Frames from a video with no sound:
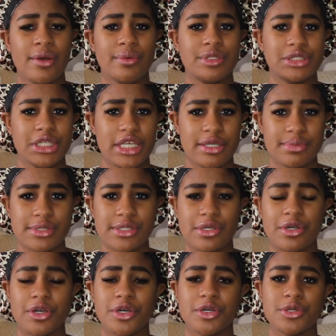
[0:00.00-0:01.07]
which keeps the
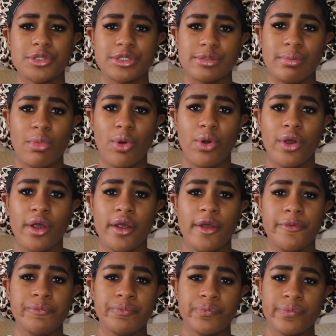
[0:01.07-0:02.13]
curls
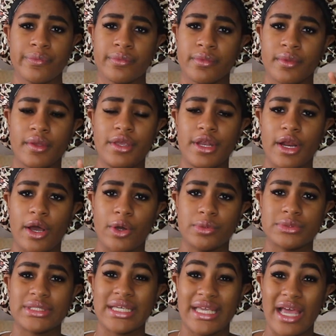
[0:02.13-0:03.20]
more, you know,
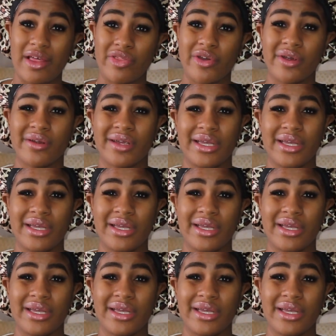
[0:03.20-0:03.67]
together,